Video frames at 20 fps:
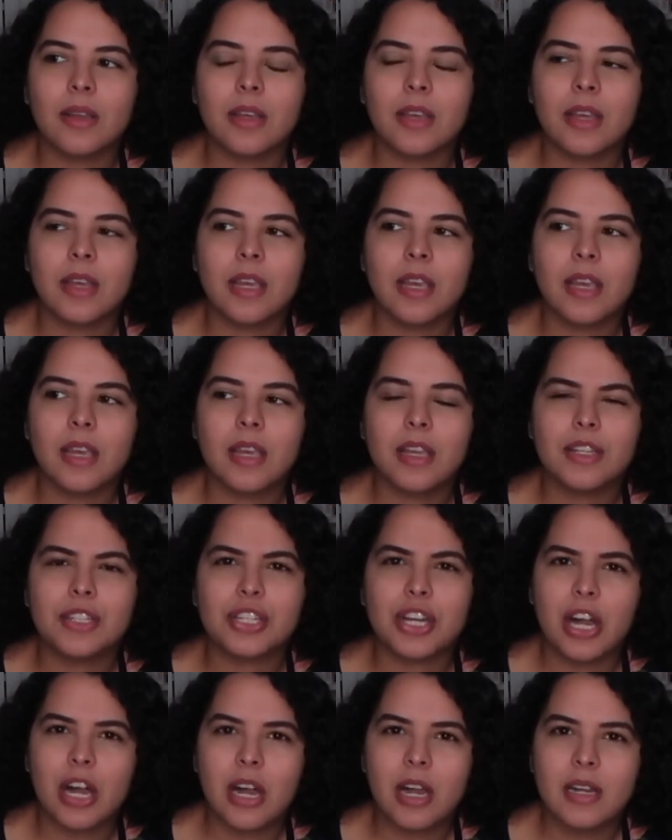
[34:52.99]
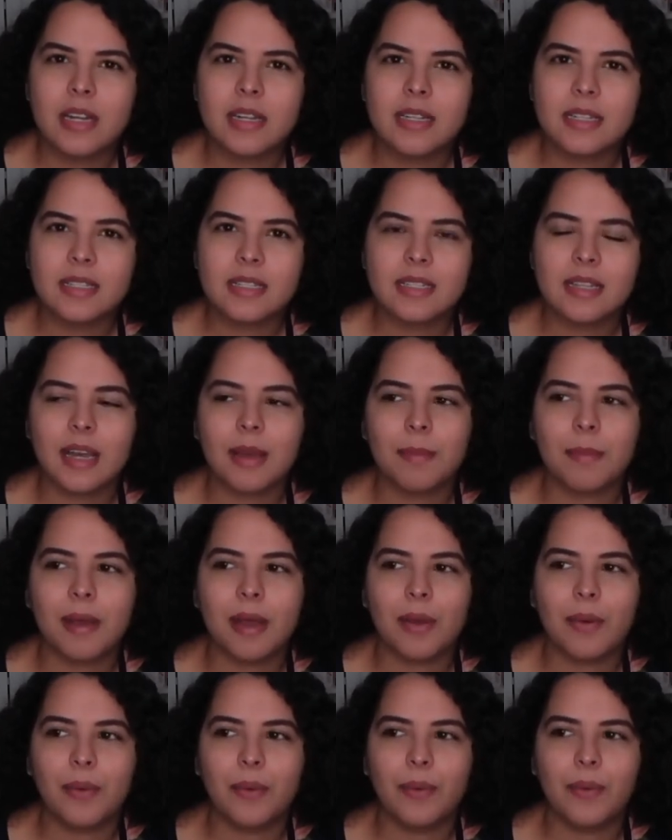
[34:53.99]
He talks
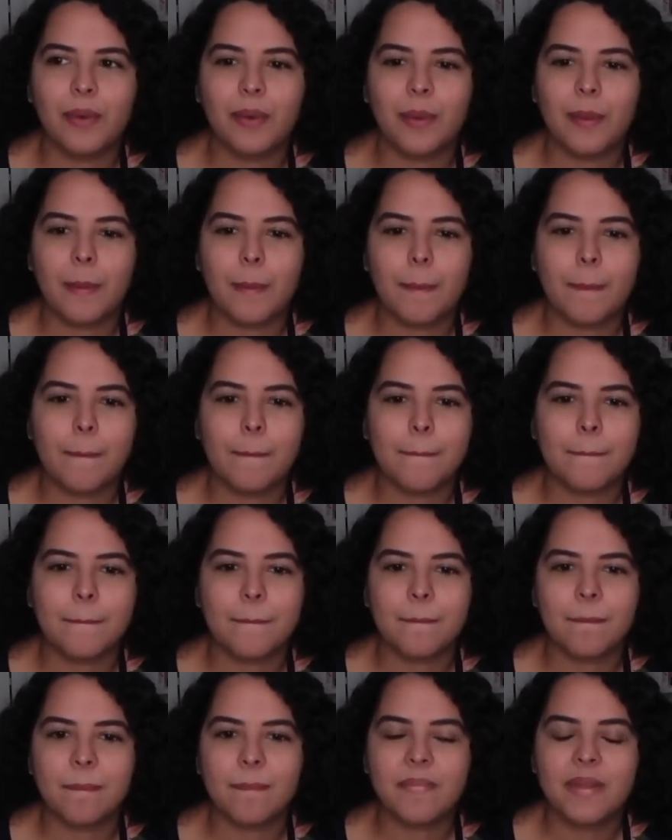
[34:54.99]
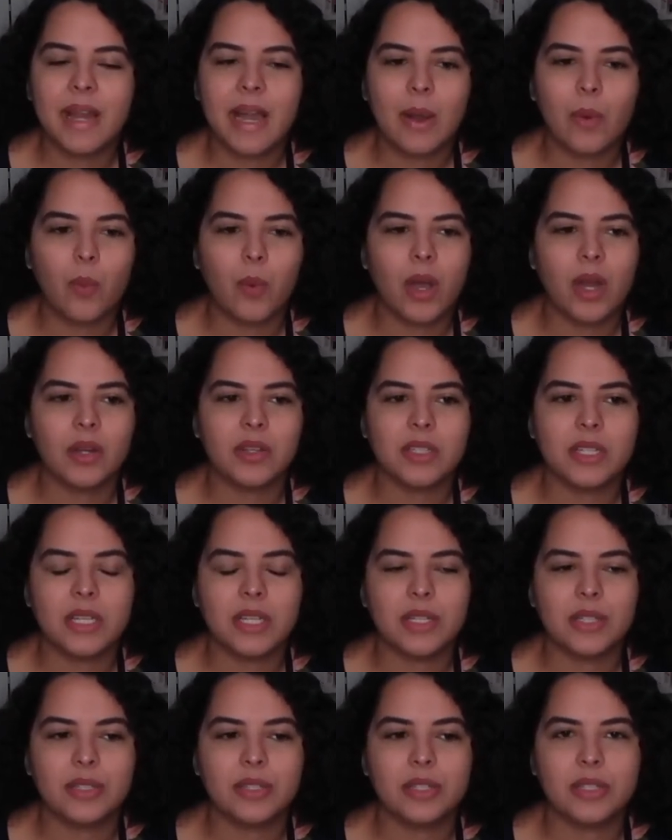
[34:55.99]
about not
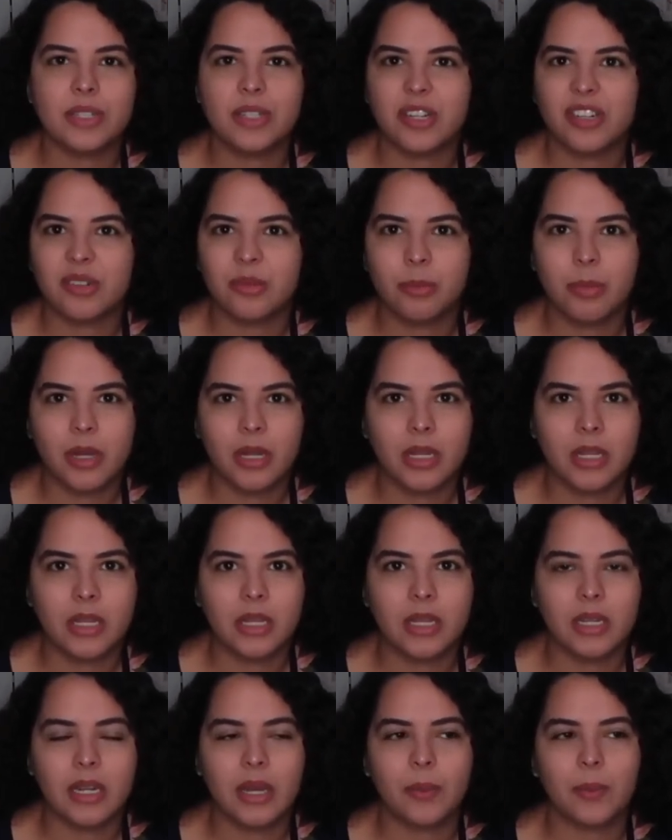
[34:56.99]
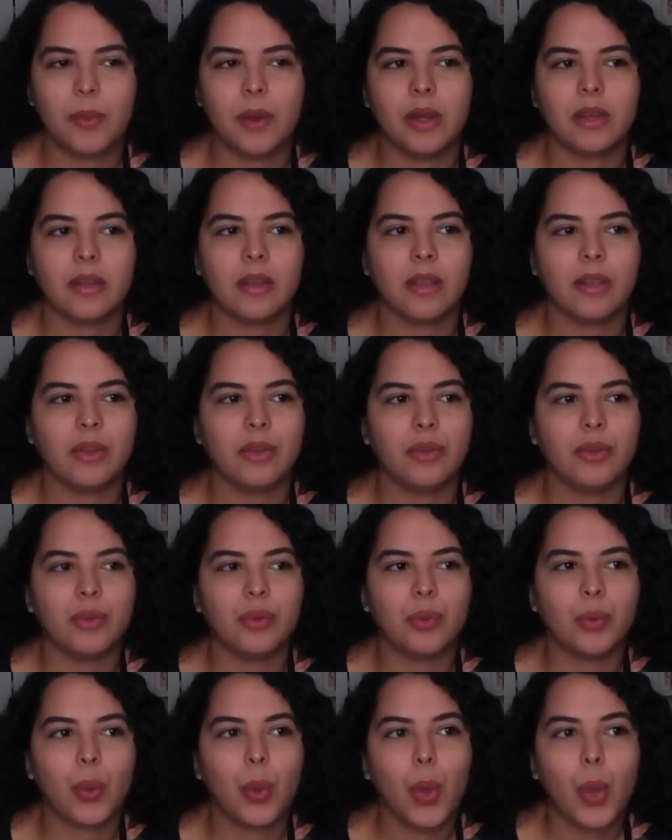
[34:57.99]
wanting to turn Bella and not wanting
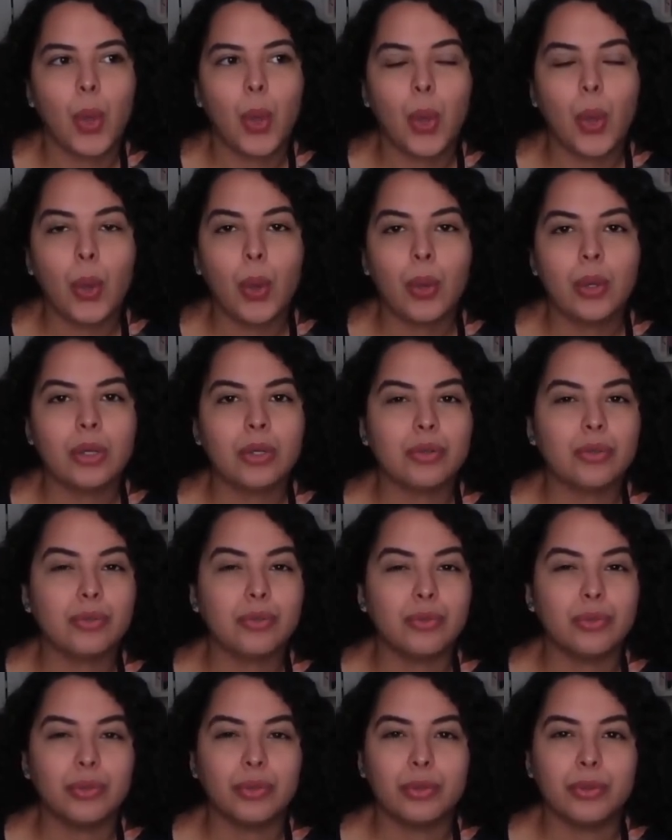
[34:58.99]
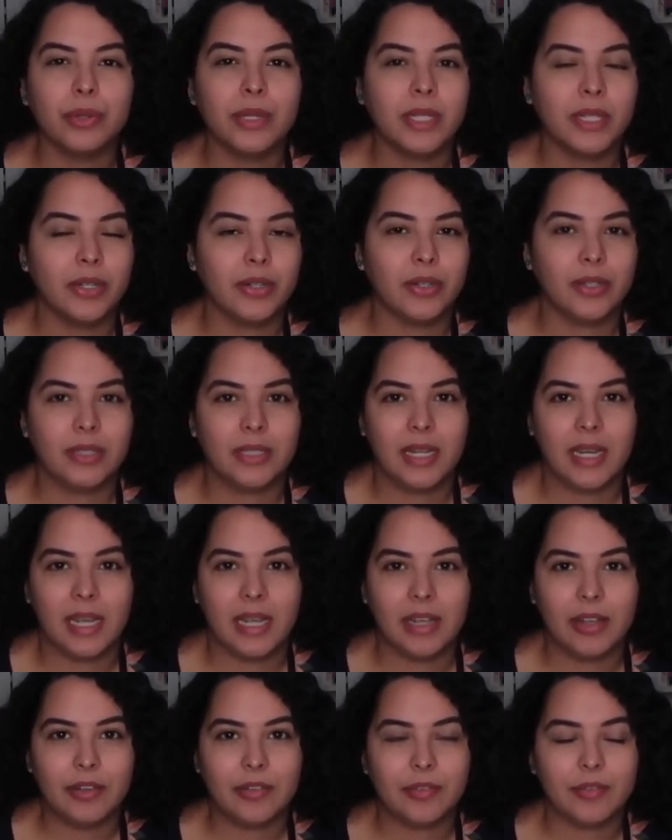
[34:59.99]
to ruin her
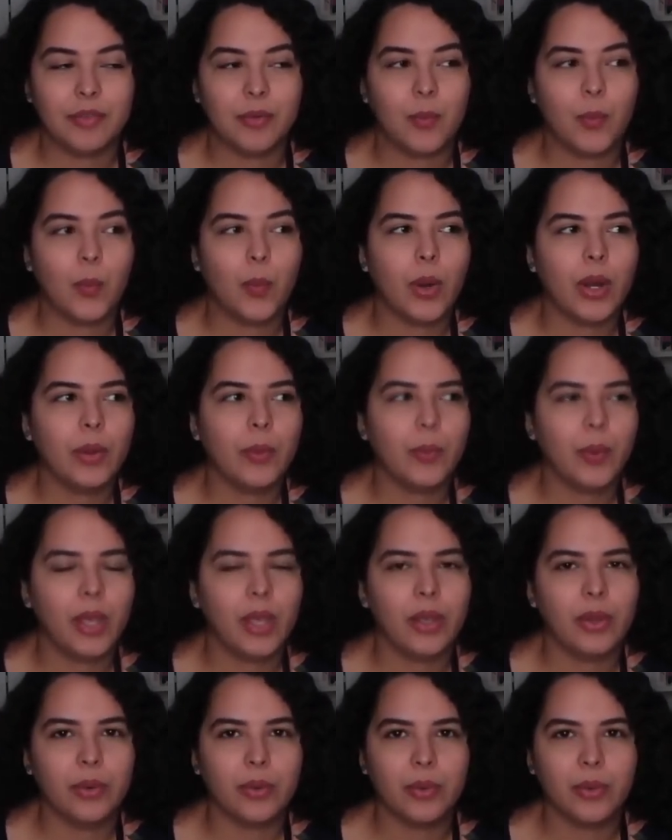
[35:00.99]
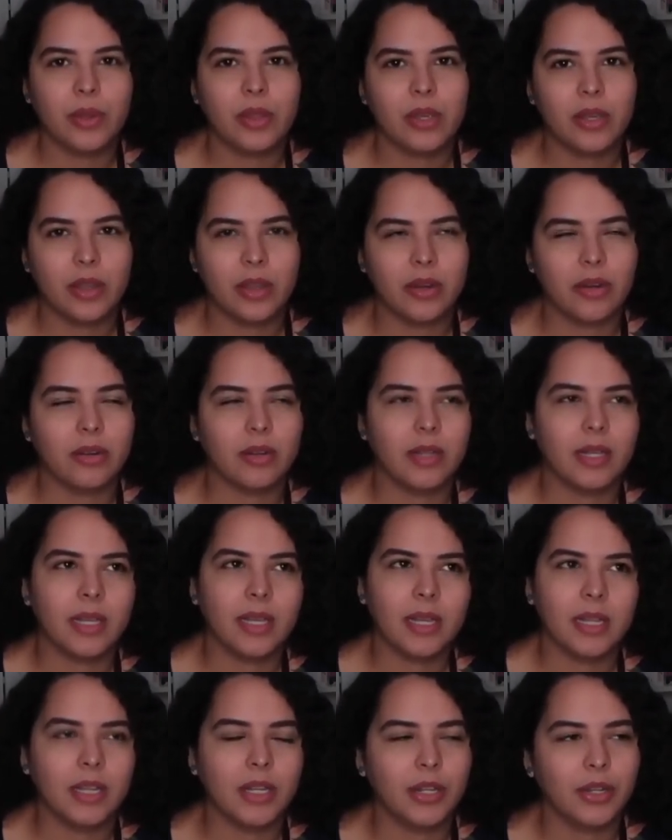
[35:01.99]
life one way or the other, like
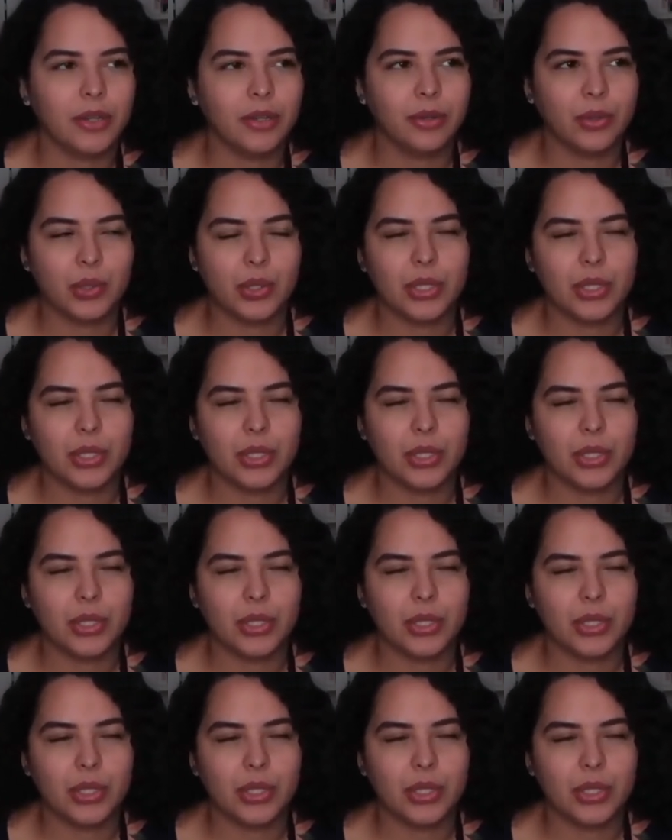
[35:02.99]
killing her or